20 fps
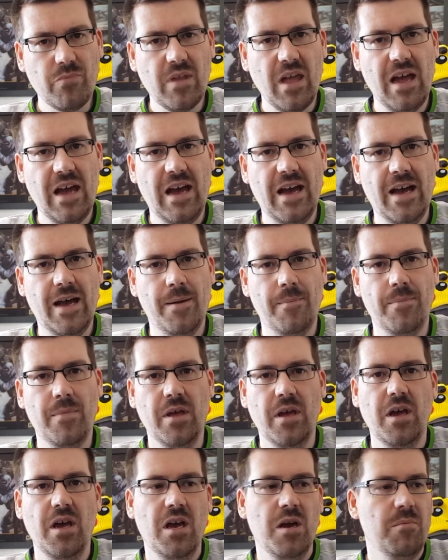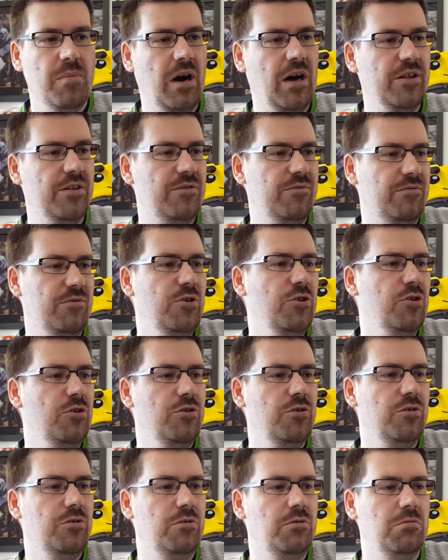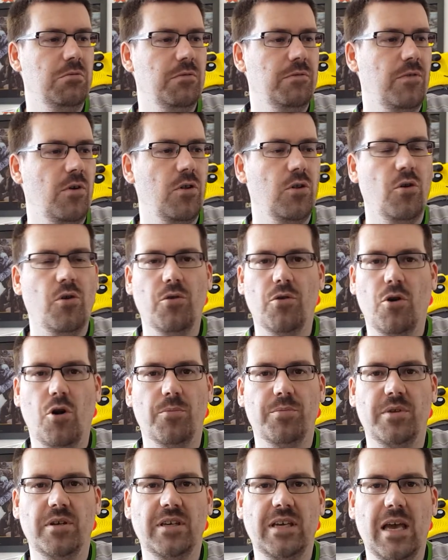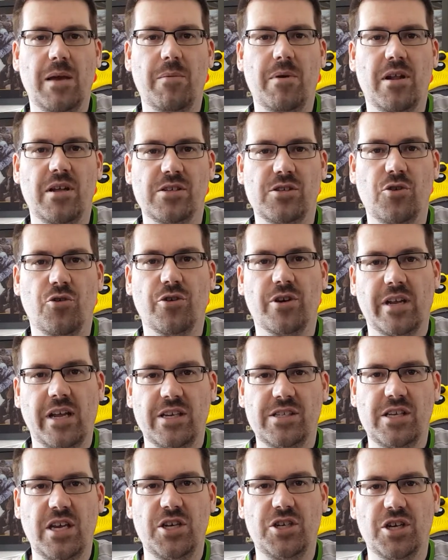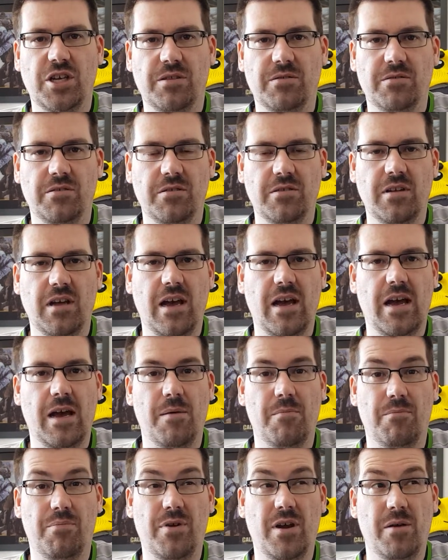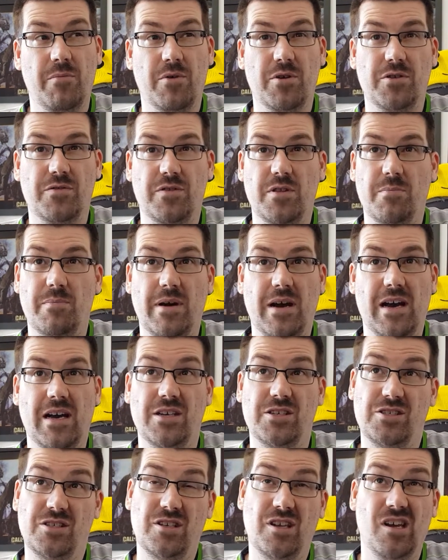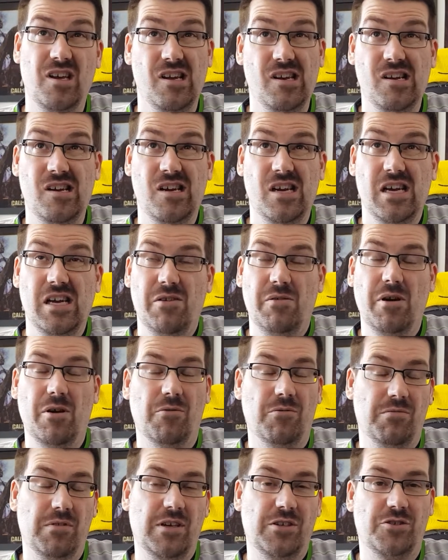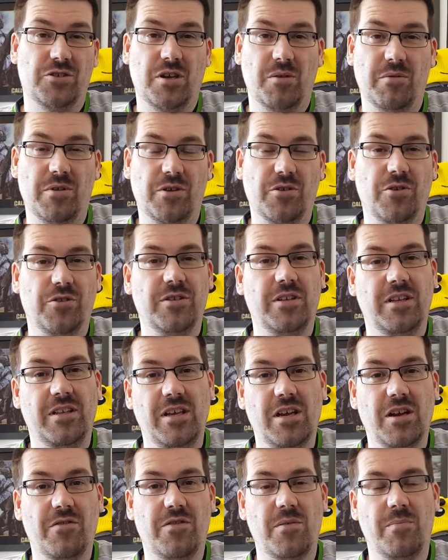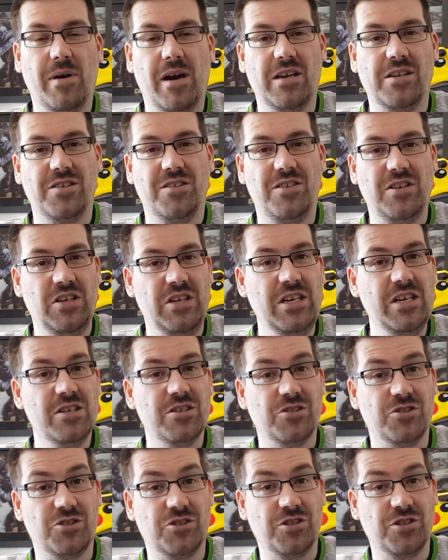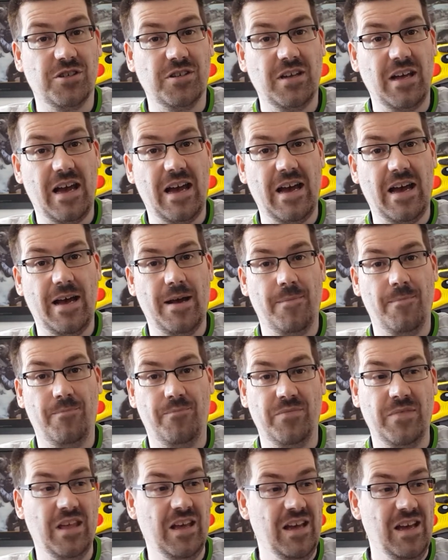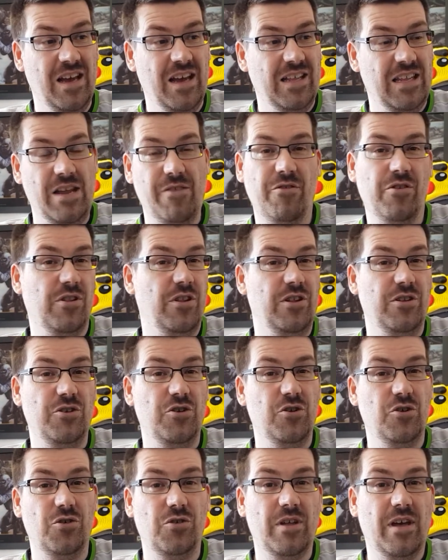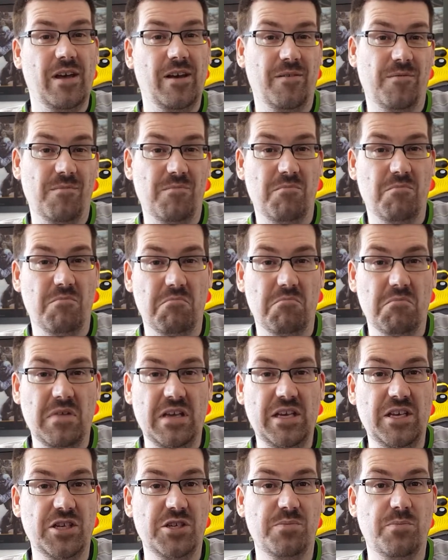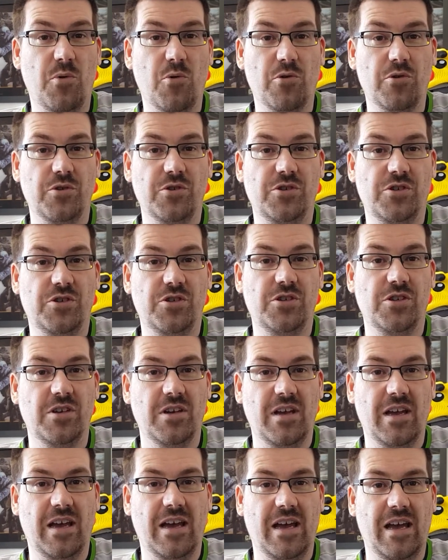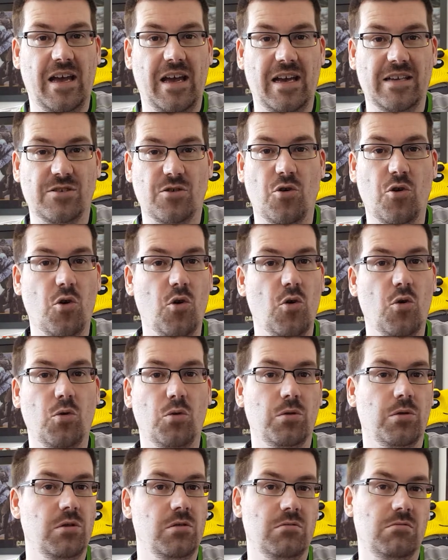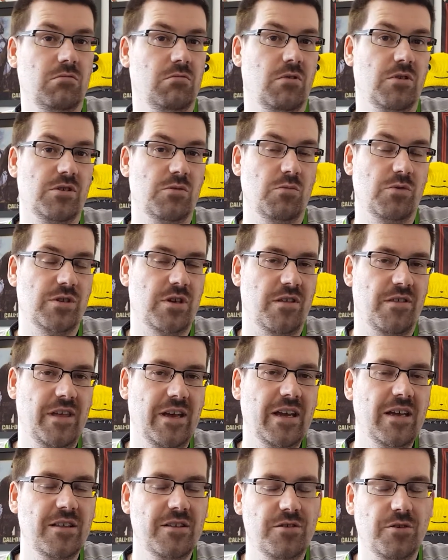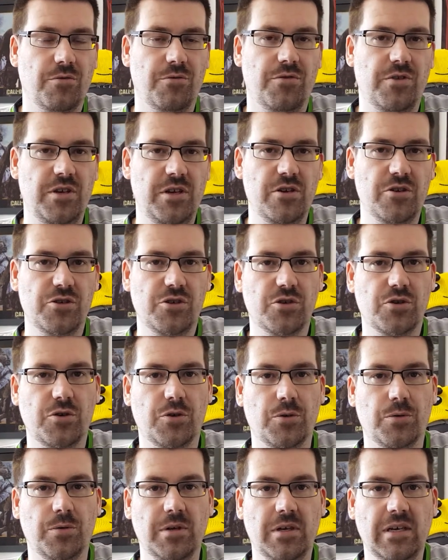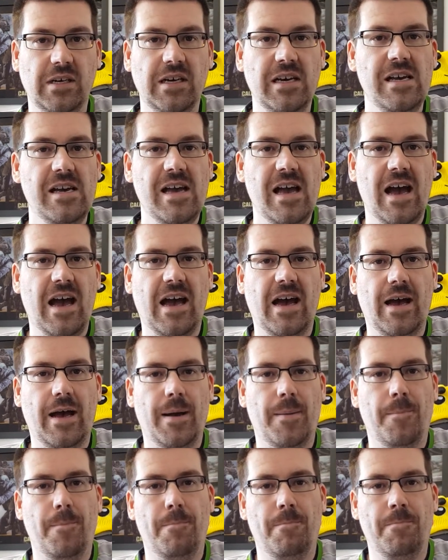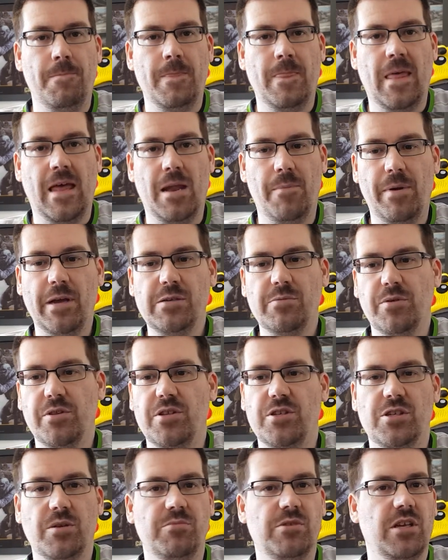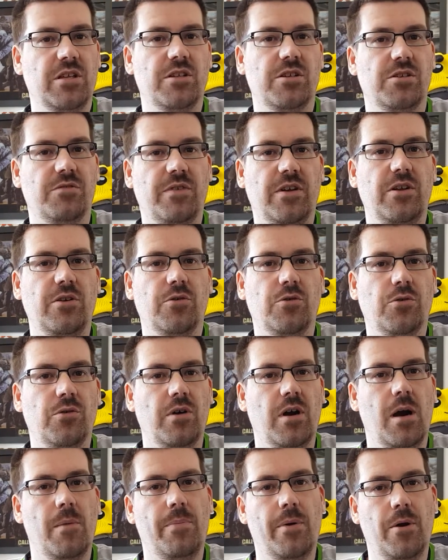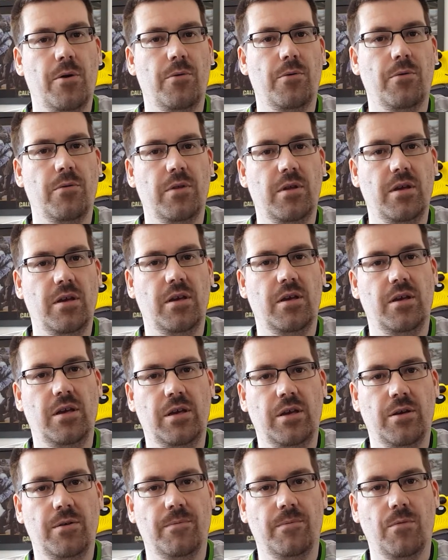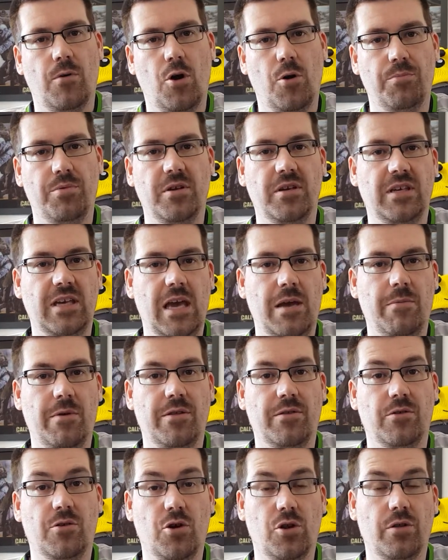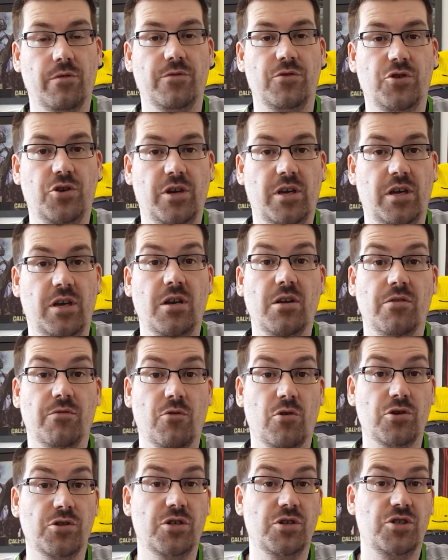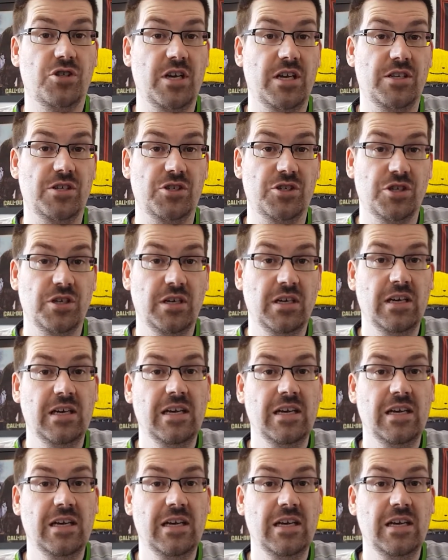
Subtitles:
But I do follow Optic Gaming as an organisation pretty much for the past, well, that should come to the content here, for the past 3 years. Never really knew that esports as a whole was a thing until 3 years ago. And it brings me on to the subject of this video about the Optic Gaming Call of Duty roster change.